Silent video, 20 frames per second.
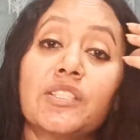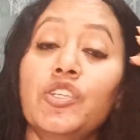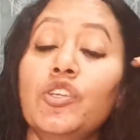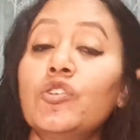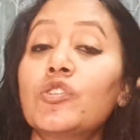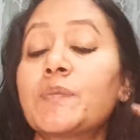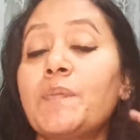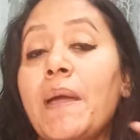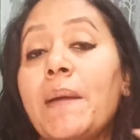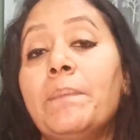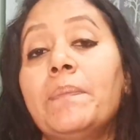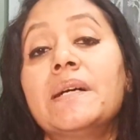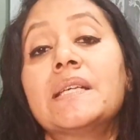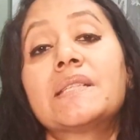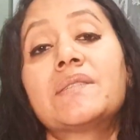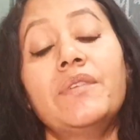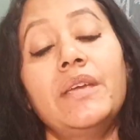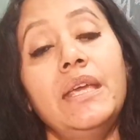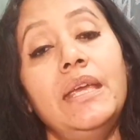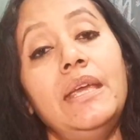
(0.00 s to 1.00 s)

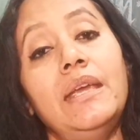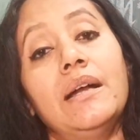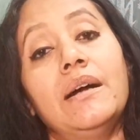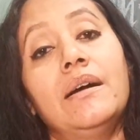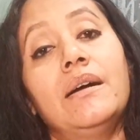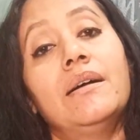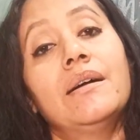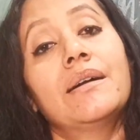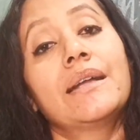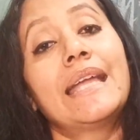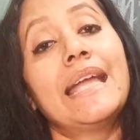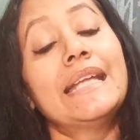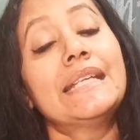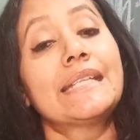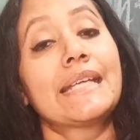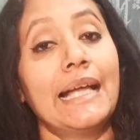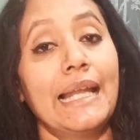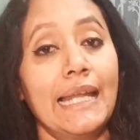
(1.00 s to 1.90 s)
Newspapers we get